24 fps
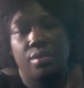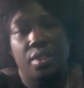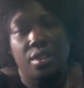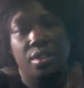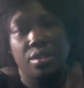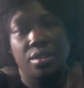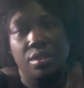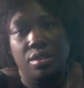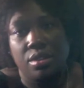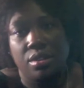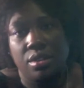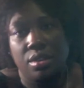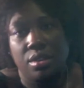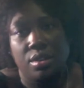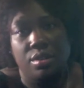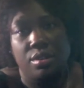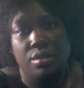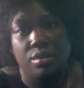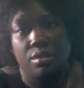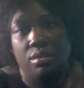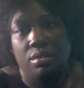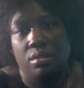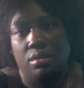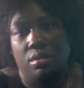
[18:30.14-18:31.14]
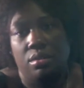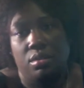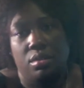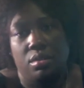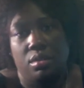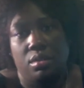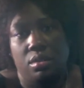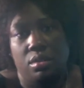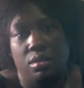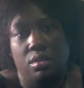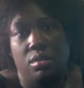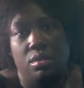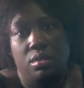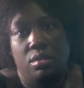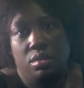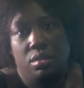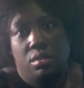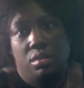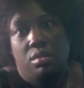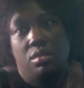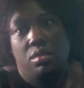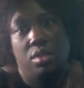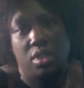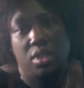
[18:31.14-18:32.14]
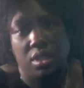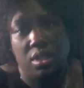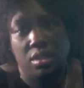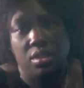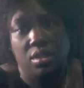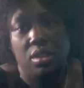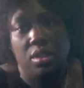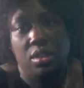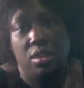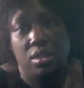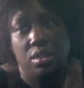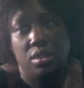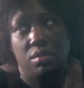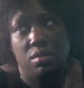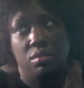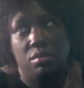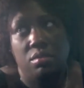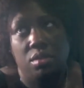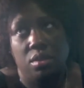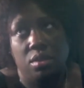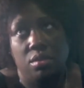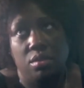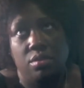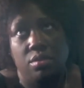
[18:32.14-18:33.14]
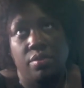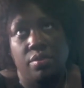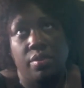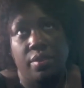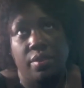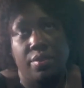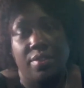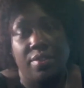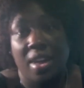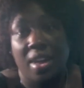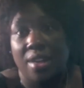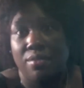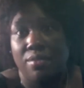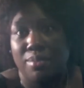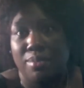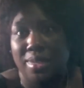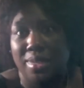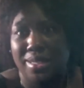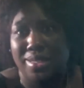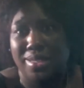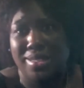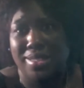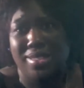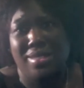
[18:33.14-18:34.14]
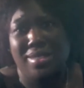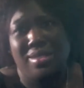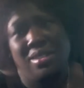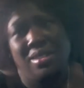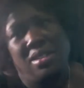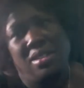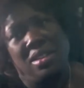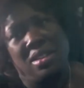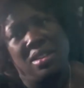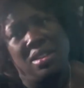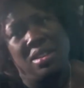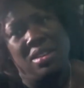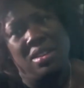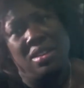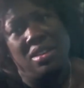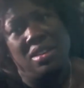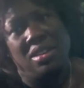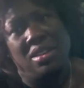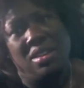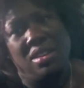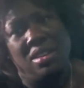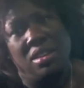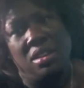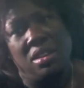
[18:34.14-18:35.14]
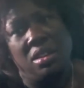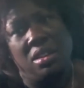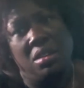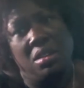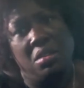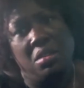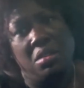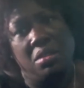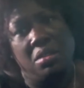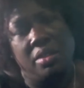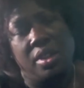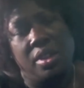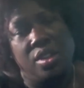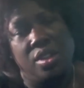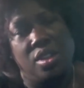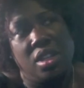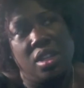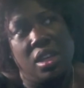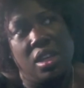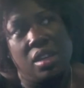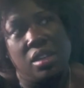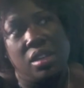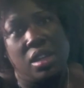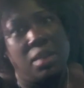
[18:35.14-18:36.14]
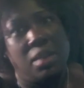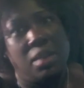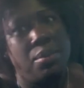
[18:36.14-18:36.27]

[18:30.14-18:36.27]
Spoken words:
you know, 6 months, 5 months, you know, because she got to that